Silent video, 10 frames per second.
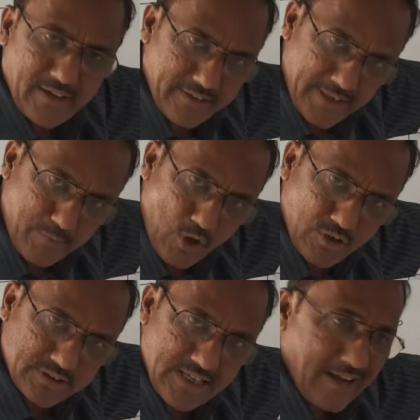100
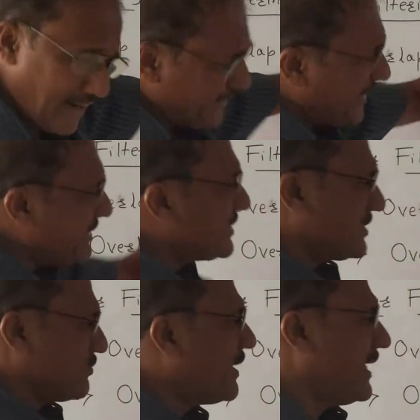blocks. 100 is
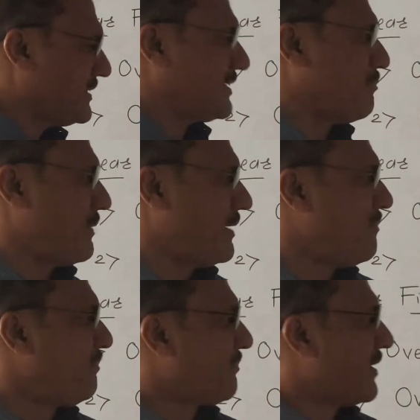just one example.
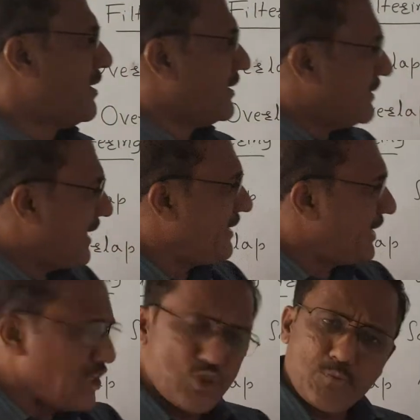Then
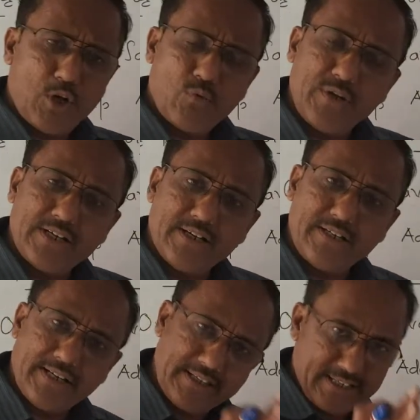each block will
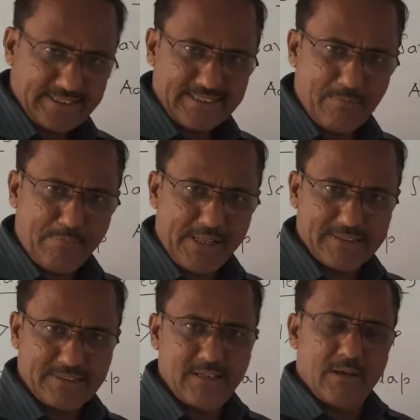contain 10
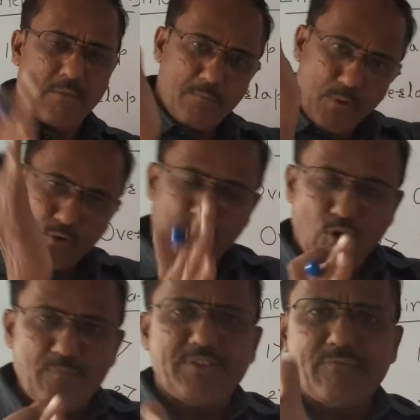samples.
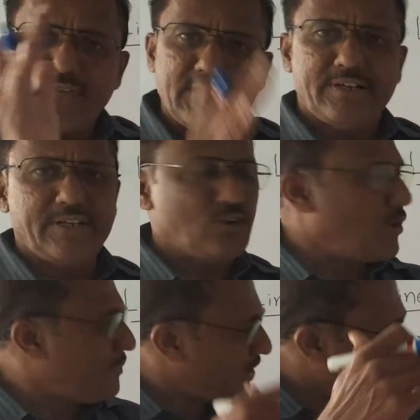Perform the filtering
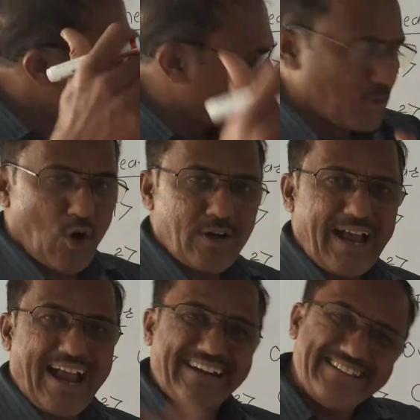of each block
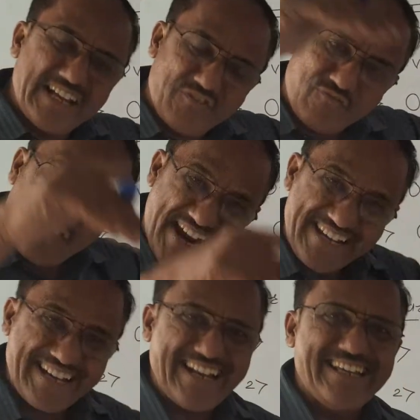and then
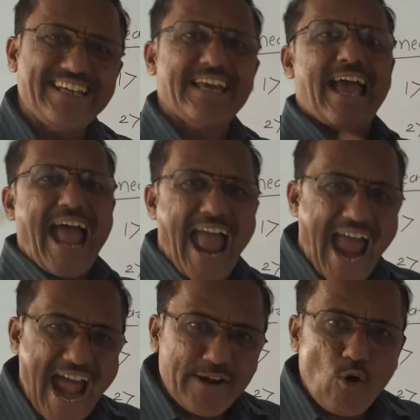finally
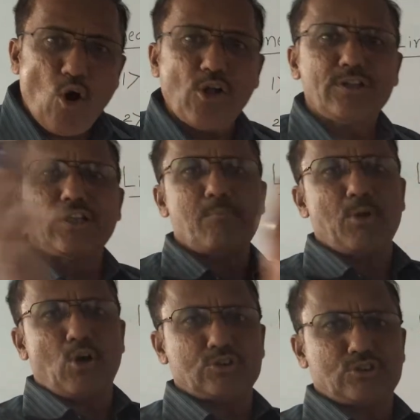add all the
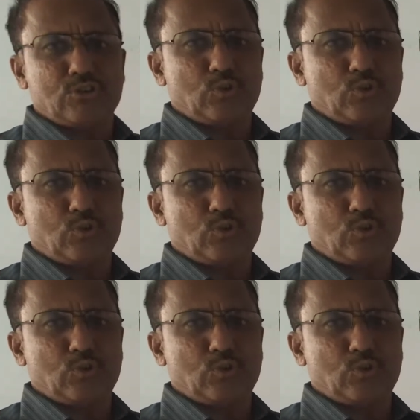blocks